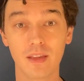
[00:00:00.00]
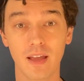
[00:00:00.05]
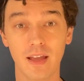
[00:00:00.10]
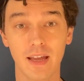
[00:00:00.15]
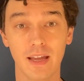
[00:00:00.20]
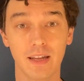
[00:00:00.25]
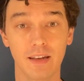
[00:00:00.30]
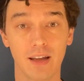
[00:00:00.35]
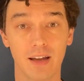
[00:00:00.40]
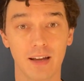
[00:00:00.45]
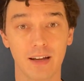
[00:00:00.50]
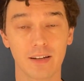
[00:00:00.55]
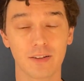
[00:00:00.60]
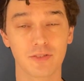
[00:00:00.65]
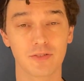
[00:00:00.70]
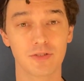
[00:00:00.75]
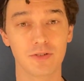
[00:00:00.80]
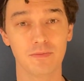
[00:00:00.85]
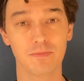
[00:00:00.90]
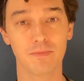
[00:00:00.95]
And
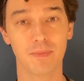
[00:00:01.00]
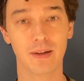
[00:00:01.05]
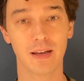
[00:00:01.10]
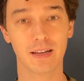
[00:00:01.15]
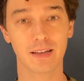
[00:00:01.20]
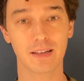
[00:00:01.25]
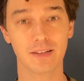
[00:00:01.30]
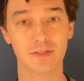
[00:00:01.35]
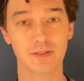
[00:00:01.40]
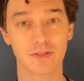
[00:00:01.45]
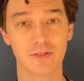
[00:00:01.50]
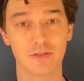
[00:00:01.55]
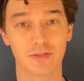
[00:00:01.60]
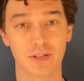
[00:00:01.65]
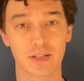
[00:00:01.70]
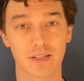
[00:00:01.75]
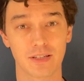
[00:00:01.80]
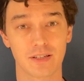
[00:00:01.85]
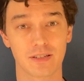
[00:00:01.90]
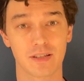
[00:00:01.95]
tune back in soon,
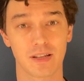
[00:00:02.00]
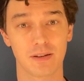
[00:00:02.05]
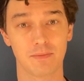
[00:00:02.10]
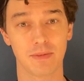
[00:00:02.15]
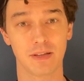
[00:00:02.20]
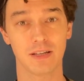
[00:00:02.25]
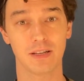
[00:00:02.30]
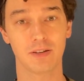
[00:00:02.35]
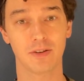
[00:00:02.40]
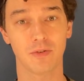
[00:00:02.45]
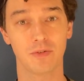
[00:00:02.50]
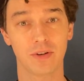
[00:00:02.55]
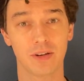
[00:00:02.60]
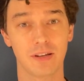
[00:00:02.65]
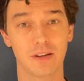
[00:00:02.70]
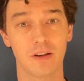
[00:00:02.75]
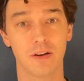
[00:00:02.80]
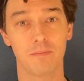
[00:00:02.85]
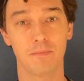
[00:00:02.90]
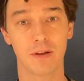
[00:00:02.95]
because it's going to be going
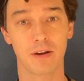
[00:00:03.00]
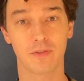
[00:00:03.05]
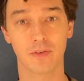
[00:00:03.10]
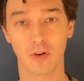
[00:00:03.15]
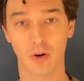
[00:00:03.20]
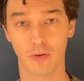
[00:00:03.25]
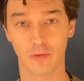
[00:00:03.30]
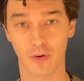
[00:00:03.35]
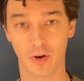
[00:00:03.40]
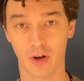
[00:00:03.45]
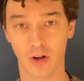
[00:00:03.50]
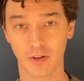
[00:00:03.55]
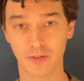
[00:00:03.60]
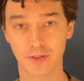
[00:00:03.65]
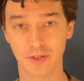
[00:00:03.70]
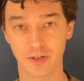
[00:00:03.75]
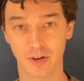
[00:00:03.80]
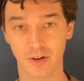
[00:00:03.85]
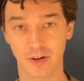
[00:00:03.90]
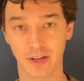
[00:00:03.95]
in a bit of an overhaul
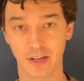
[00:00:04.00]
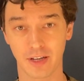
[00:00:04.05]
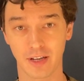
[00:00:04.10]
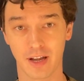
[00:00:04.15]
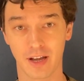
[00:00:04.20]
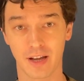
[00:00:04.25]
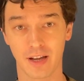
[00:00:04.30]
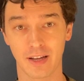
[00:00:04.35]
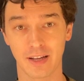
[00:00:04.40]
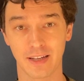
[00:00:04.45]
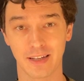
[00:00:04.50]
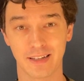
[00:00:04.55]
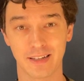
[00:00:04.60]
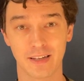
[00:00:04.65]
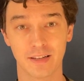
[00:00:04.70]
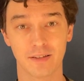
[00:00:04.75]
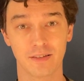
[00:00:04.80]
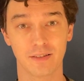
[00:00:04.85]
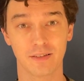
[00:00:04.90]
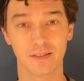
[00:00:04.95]
starting in
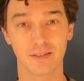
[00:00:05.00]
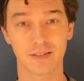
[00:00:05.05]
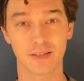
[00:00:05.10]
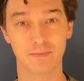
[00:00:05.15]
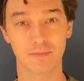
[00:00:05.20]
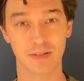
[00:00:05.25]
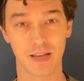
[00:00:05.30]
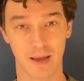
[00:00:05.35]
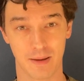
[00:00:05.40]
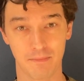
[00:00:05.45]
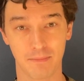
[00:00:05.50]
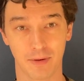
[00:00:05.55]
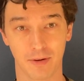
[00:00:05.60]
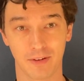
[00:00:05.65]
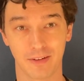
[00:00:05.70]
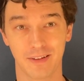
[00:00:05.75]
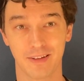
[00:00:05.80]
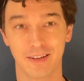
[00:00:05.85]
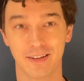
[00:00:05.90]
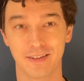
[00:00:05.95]
September.